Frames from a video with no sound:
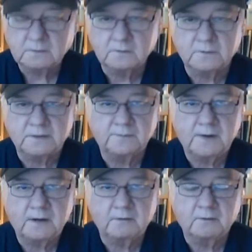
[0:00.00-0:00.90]
including a
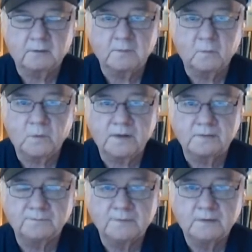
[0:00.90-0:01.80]
power run
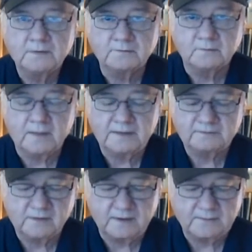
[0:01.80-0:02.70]
win his
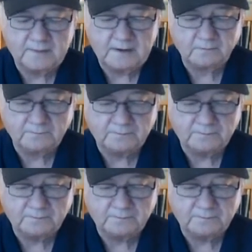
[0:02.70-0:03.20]
last time out.